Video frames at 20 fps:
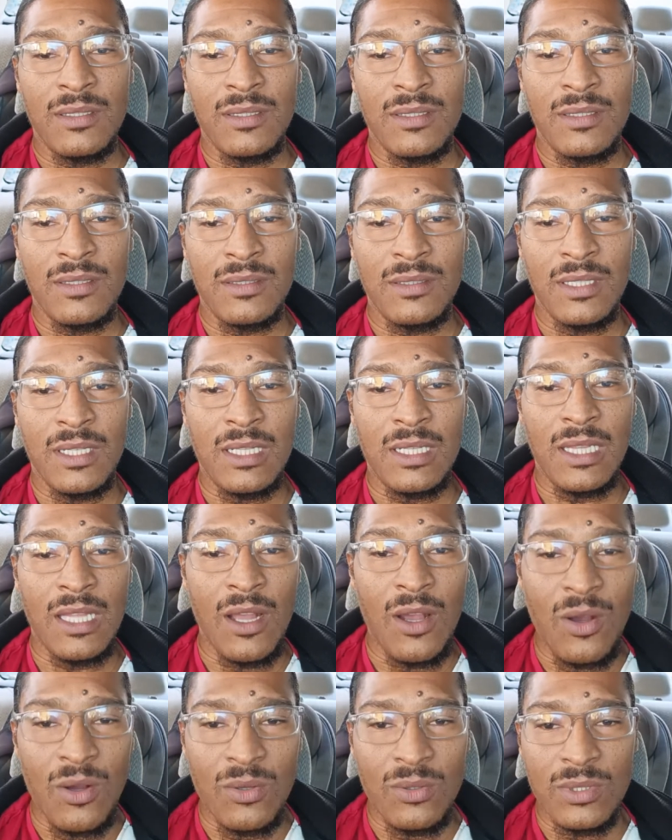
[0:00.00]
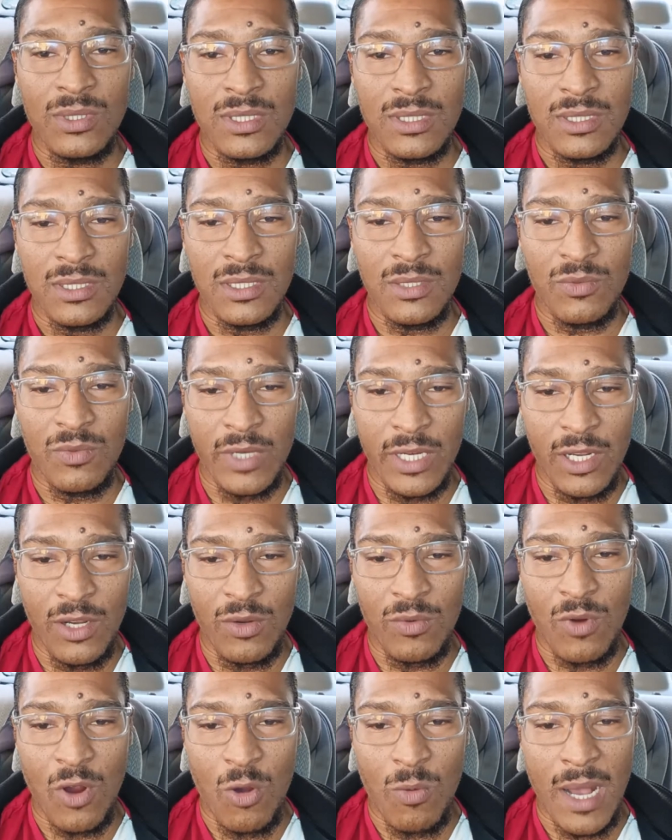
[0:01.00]
The clones, the real
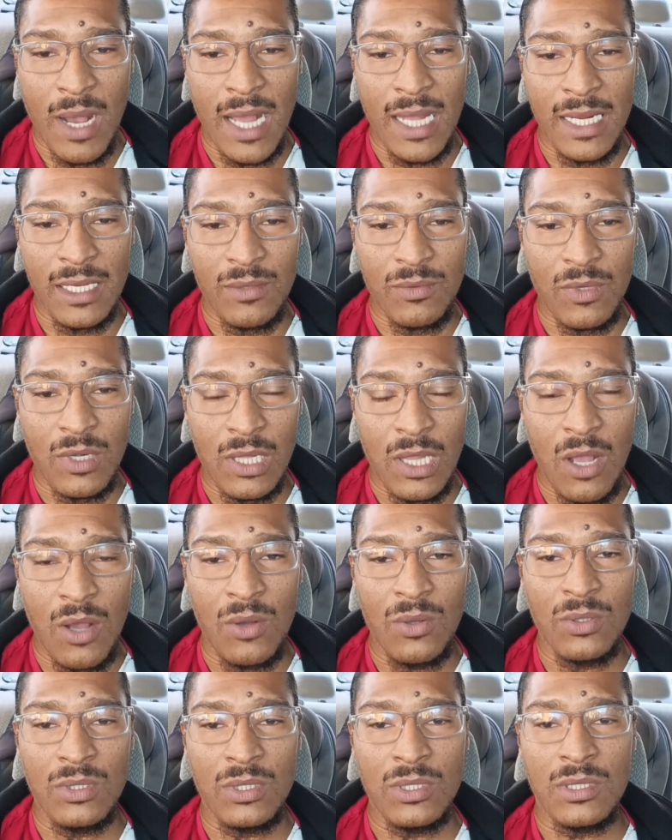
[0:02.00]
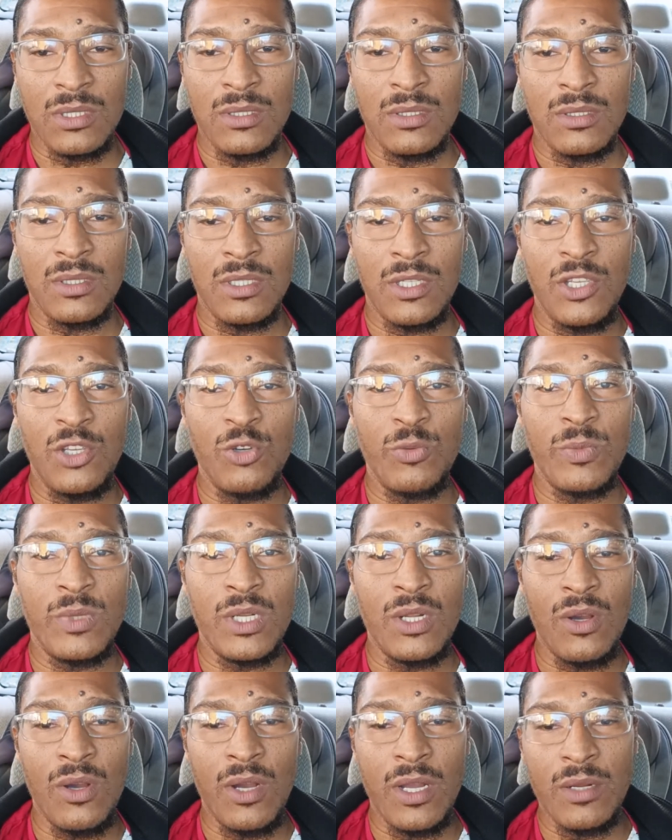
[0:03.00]
robotic clones, the
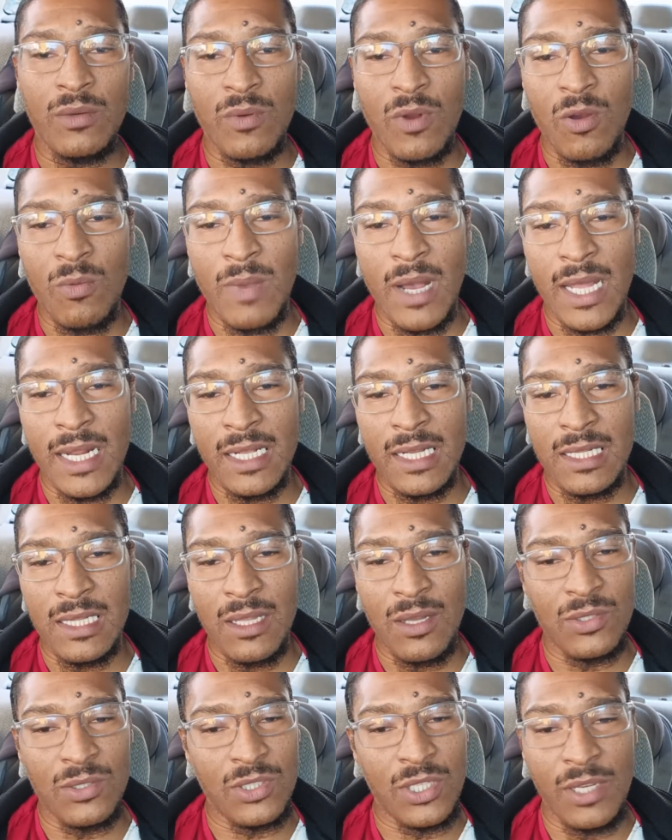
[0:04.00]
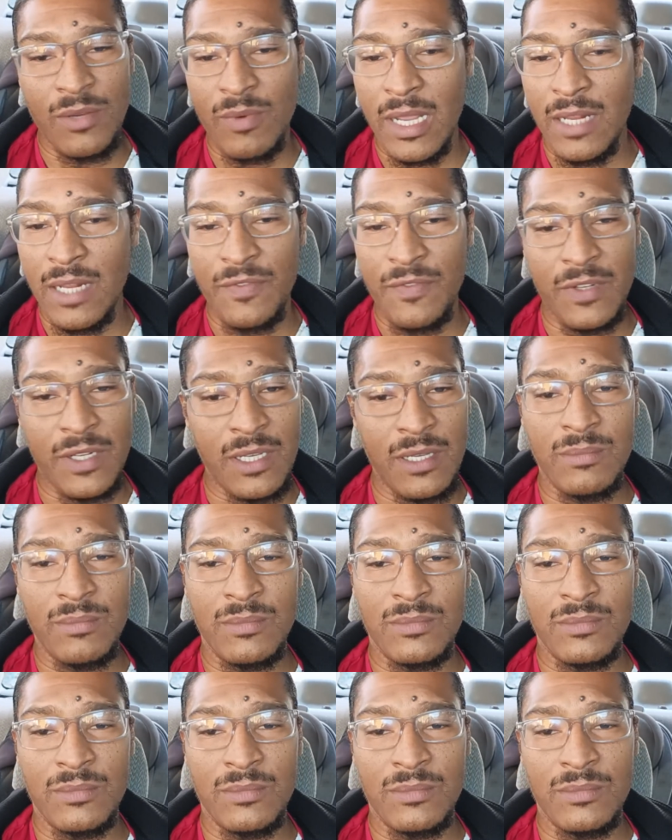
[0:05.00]
humanoid robotic clones. You ain't ready for them.